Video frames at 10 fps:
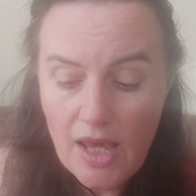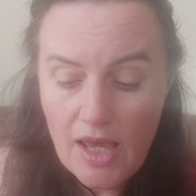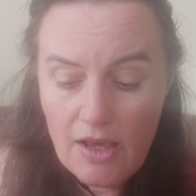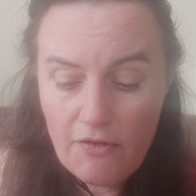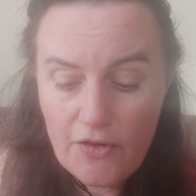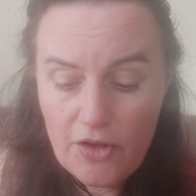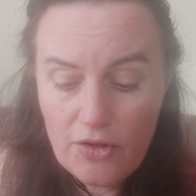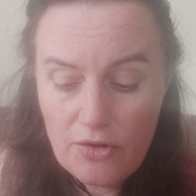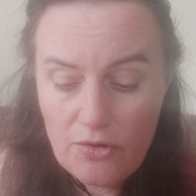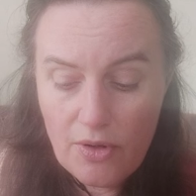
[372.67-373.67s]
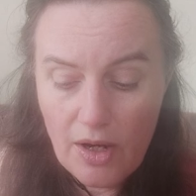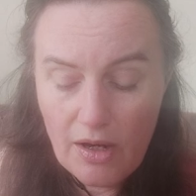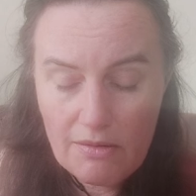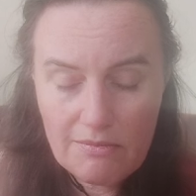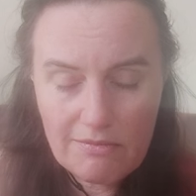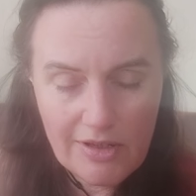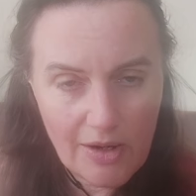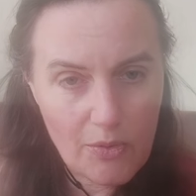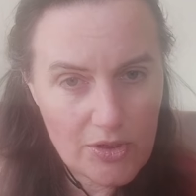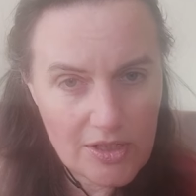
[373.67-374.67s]
if you
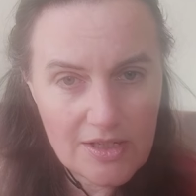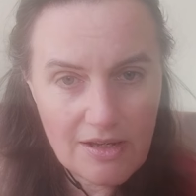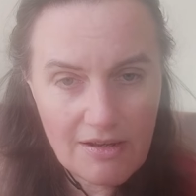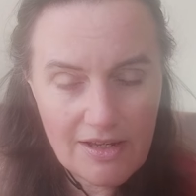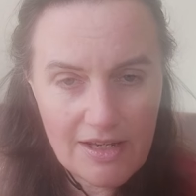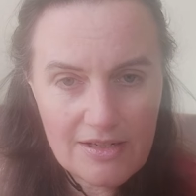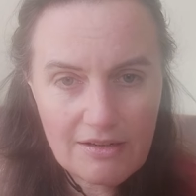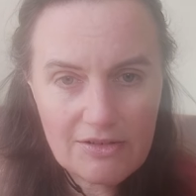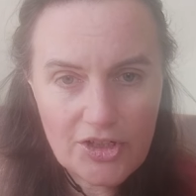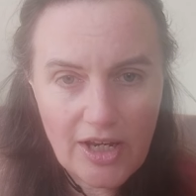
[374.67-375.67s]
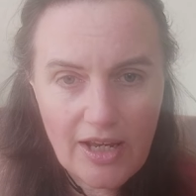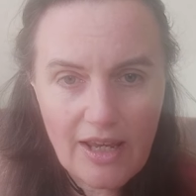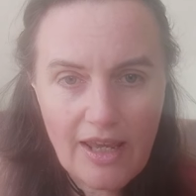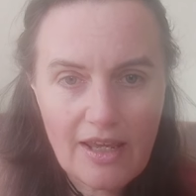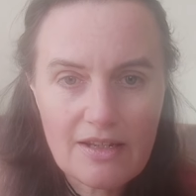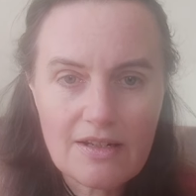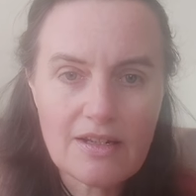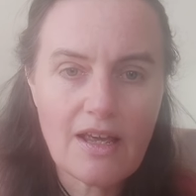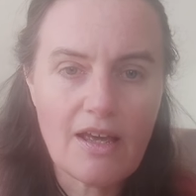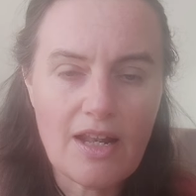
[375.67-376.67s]
want to start indulging
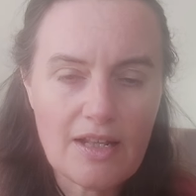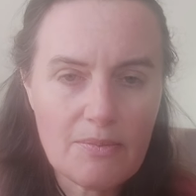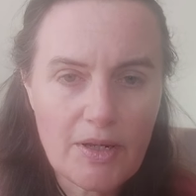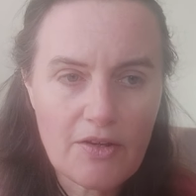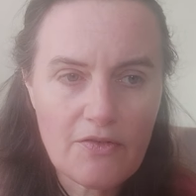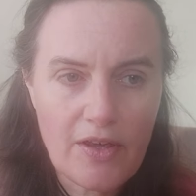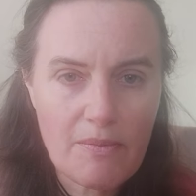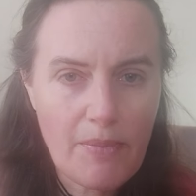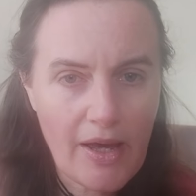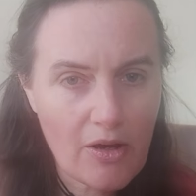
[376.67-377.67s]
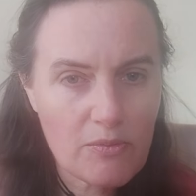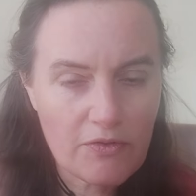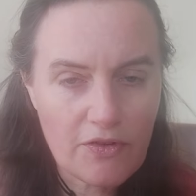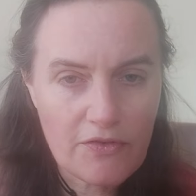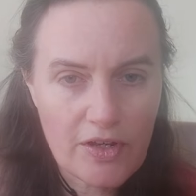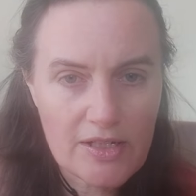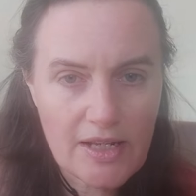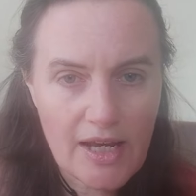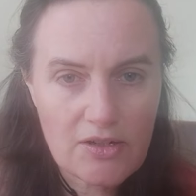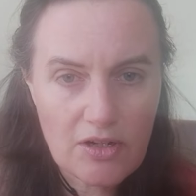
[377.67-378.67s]
in a little bit of empowerment for first
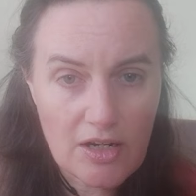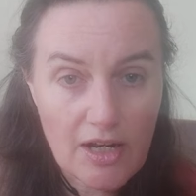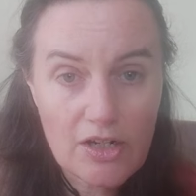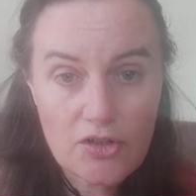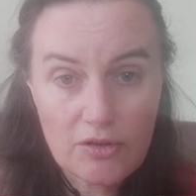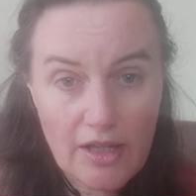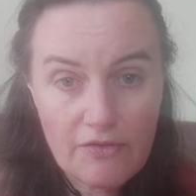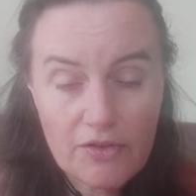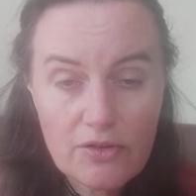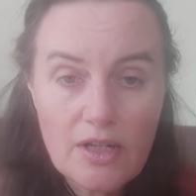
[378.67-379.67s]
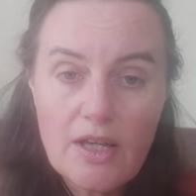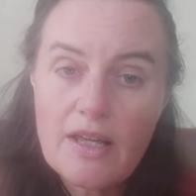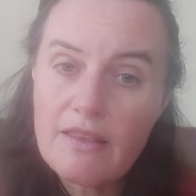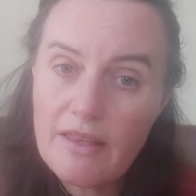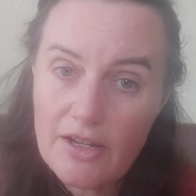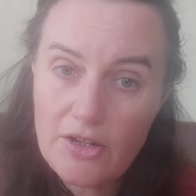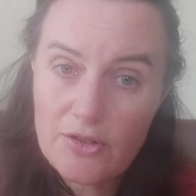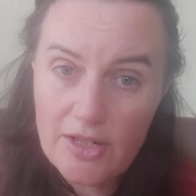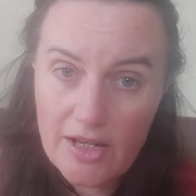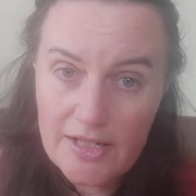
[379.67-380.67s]
aid on a natural level, then you
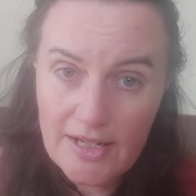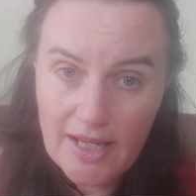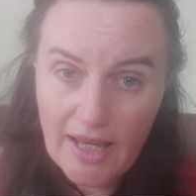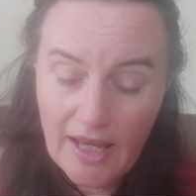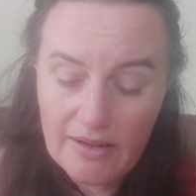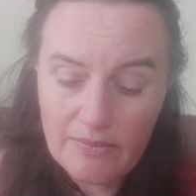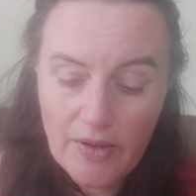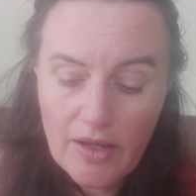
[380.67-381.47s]
certainly can.